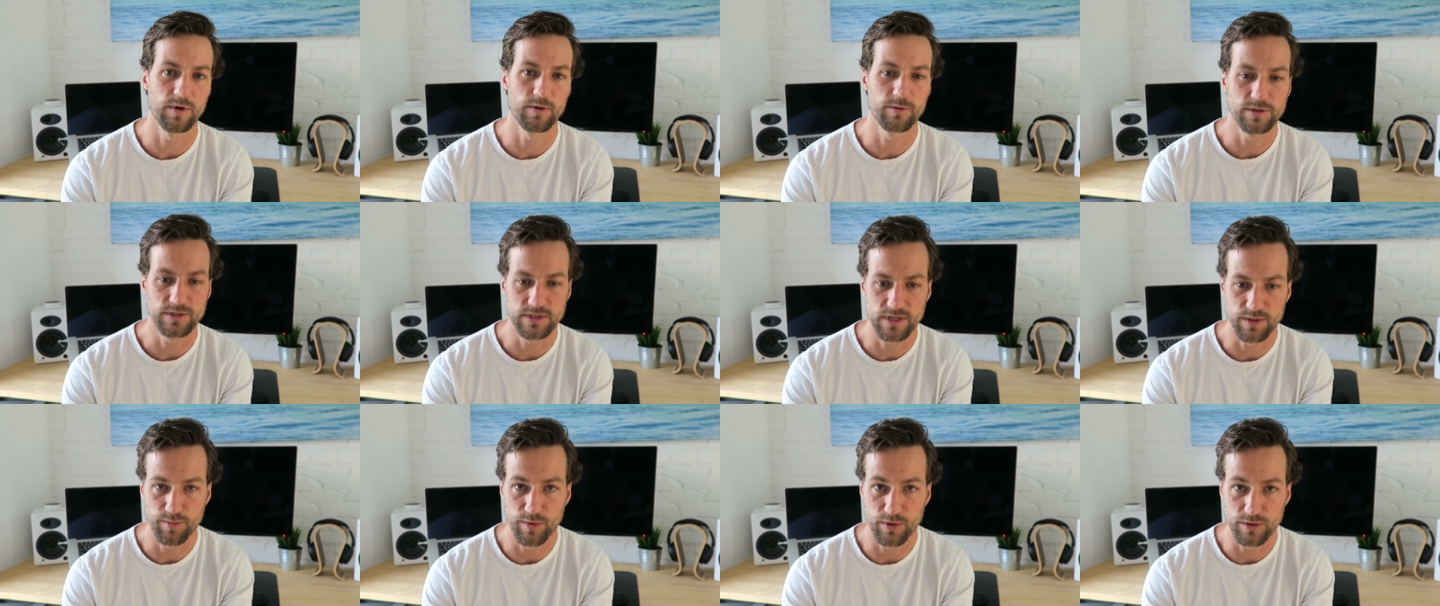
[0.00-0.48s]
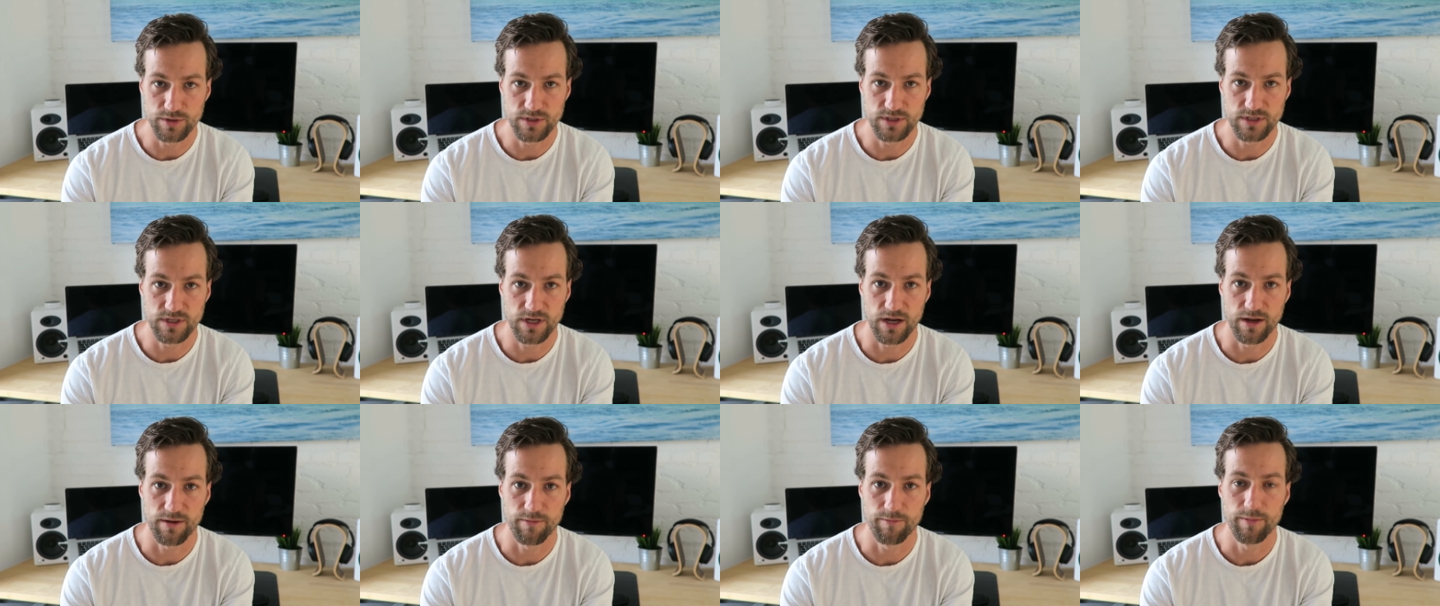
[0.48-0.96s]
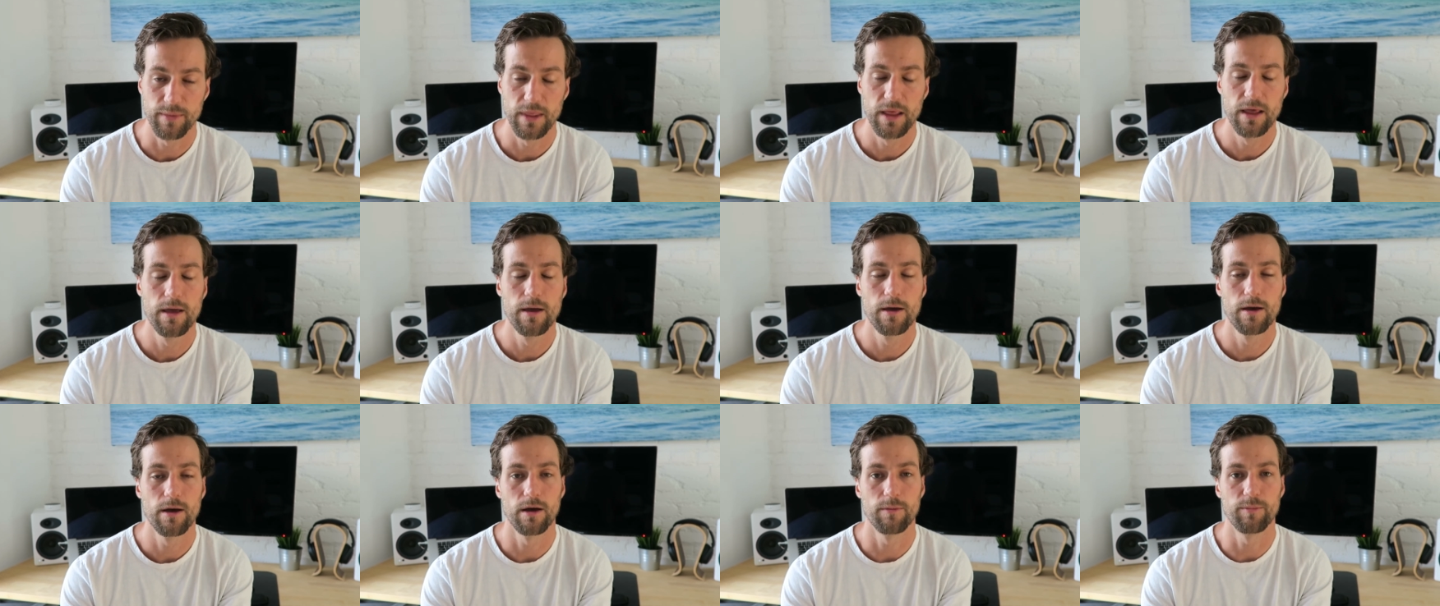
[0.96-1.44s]
I wouldn't say most of the time,
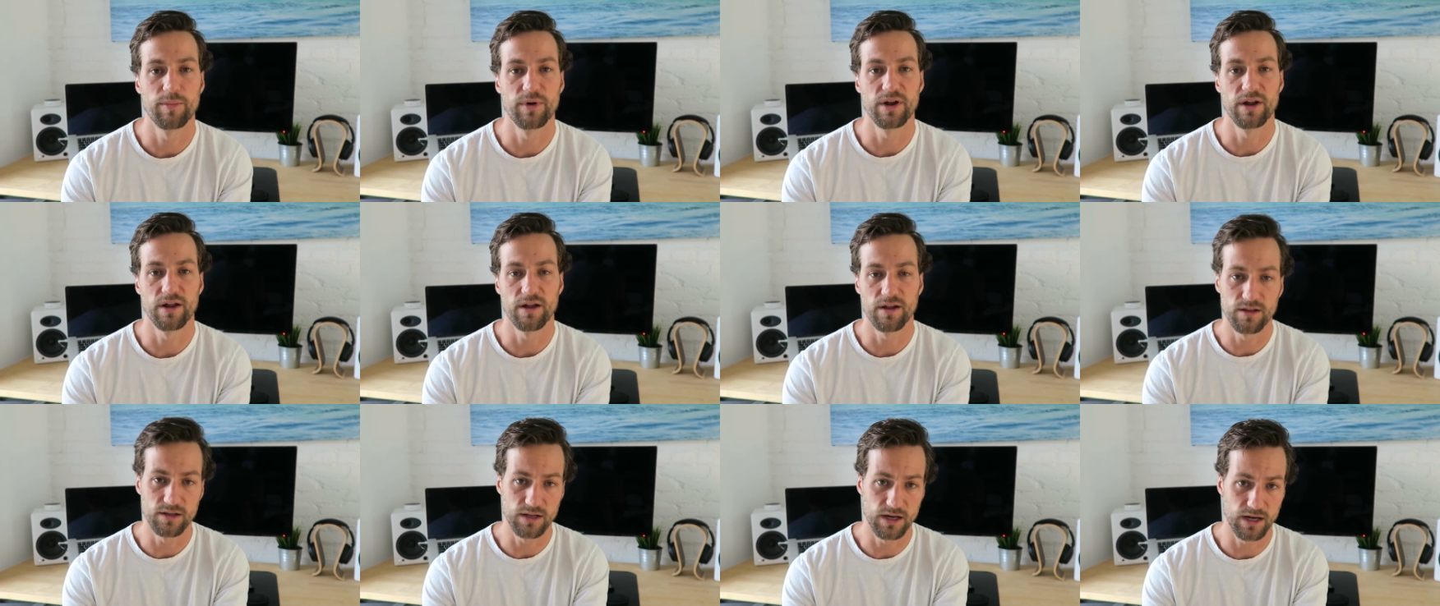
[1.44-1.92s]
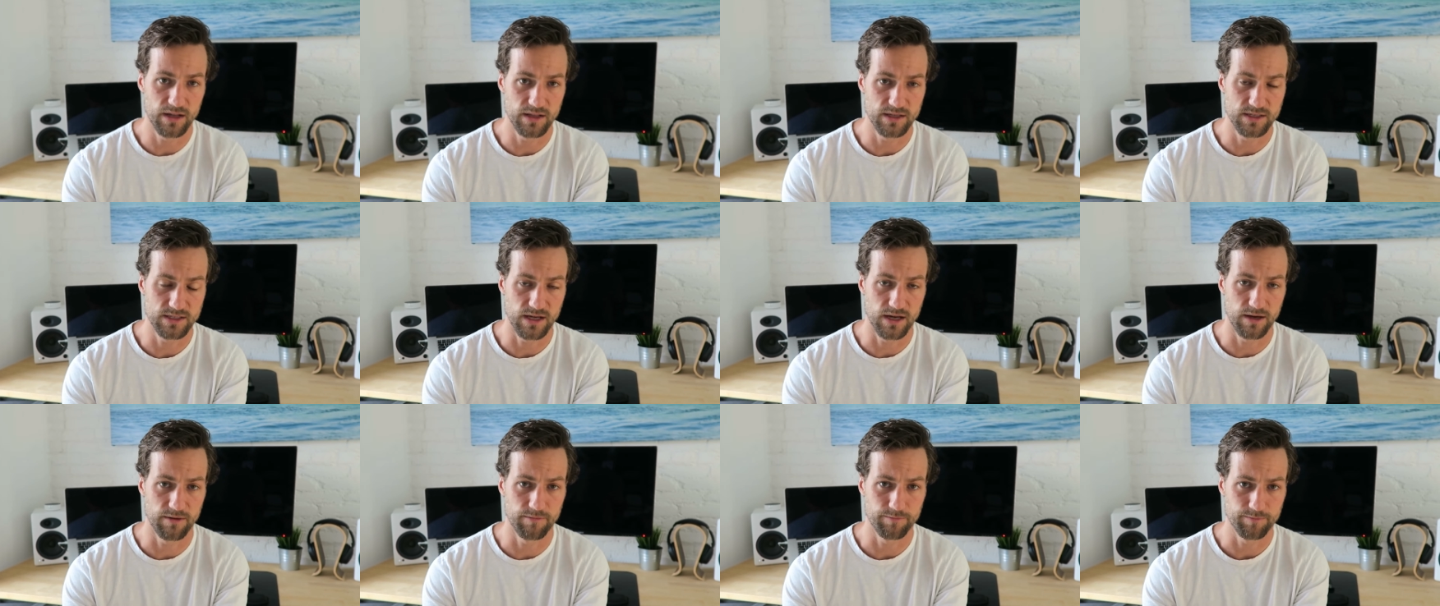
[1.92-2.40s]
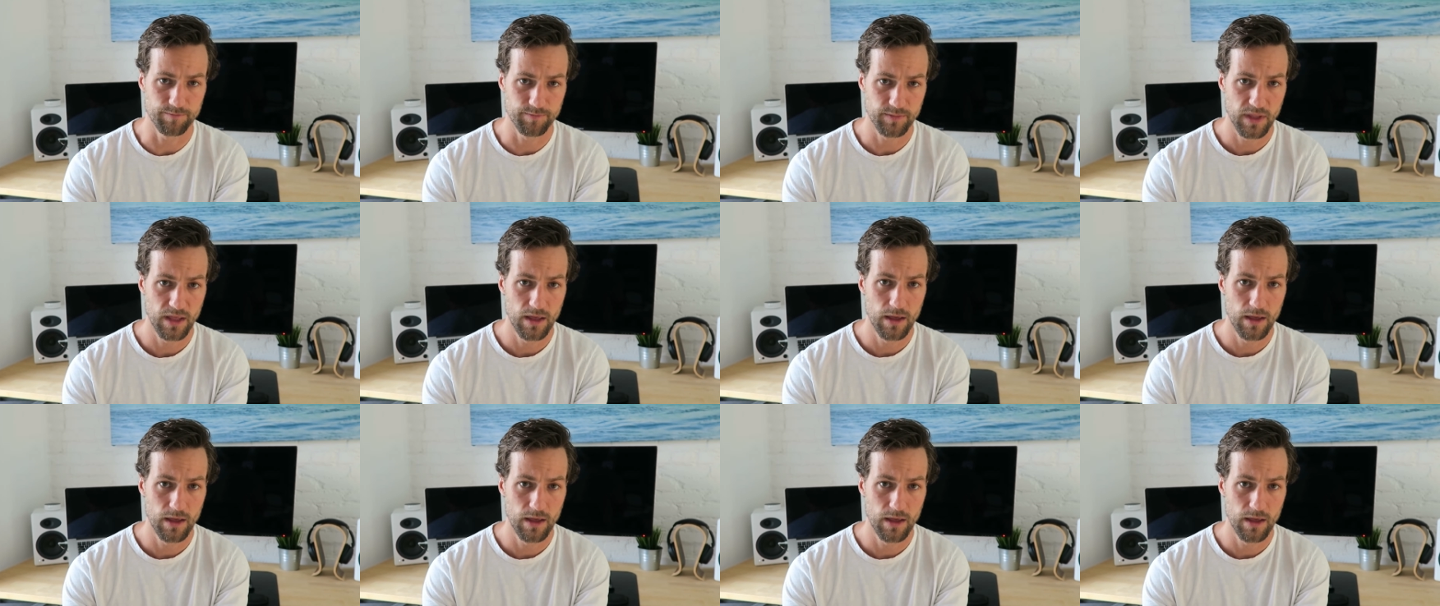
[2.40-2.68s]
but a lot of the time